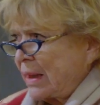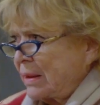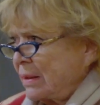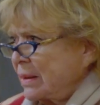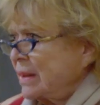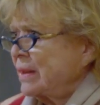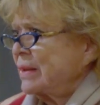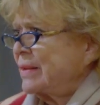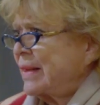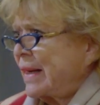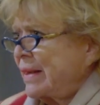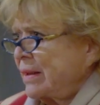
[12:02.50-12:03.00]

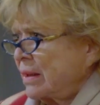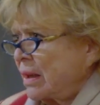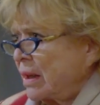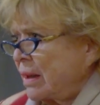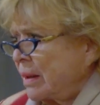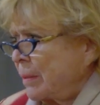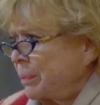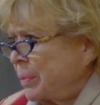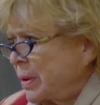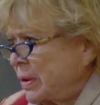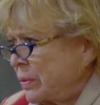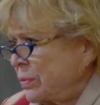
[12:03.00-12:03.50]
they are
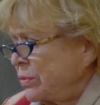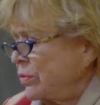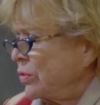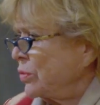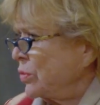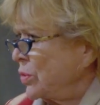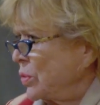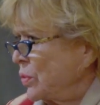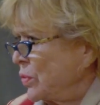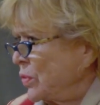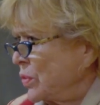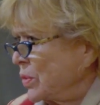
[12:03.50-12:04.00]
about
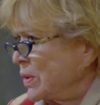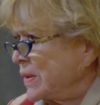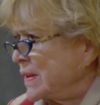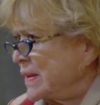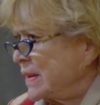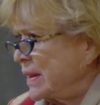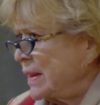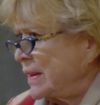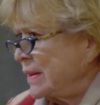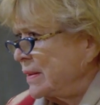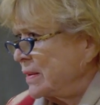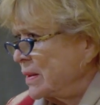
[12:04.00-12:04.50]
to
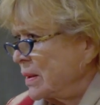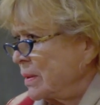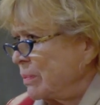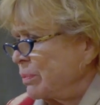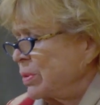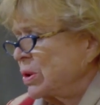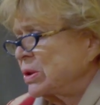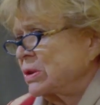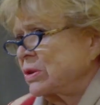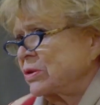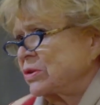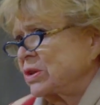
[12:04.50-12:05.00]
succeed,
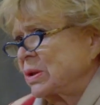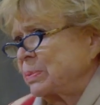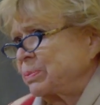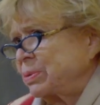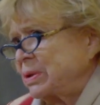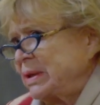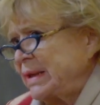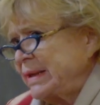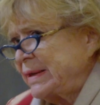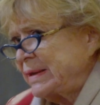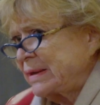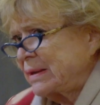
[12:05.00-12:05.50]
because the
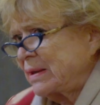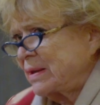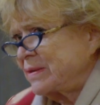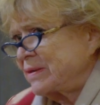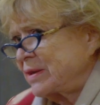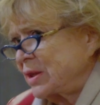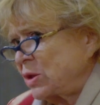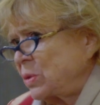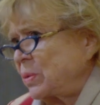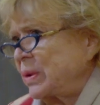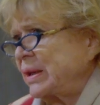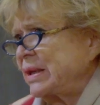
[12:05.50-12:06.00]
political
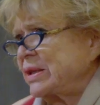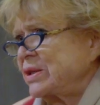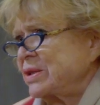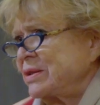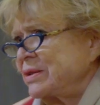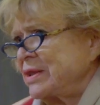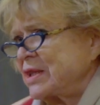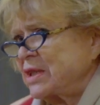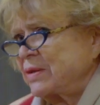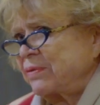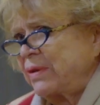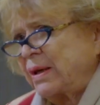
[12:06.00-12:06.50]
situation
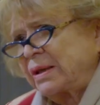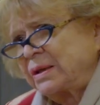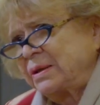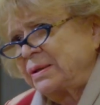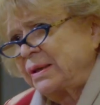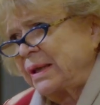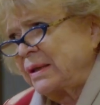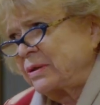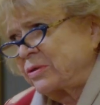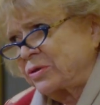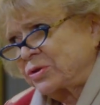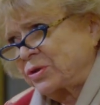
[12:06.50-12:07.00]
is very
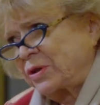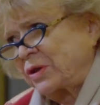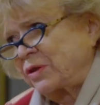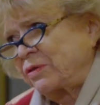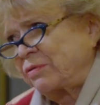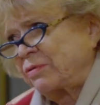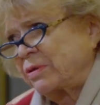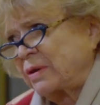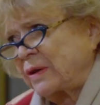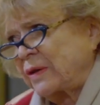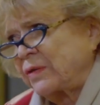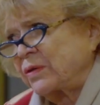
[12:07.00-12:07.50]
dangerous
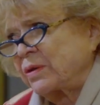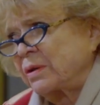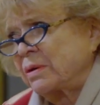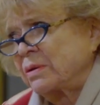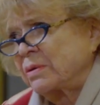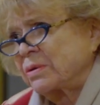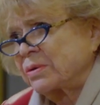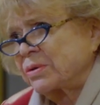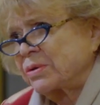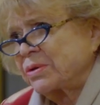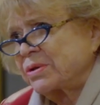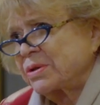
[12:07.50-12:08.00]
for
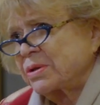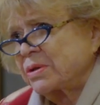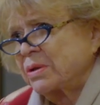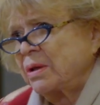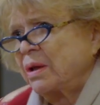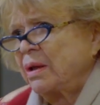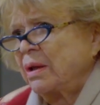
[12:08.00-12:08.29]
Assange,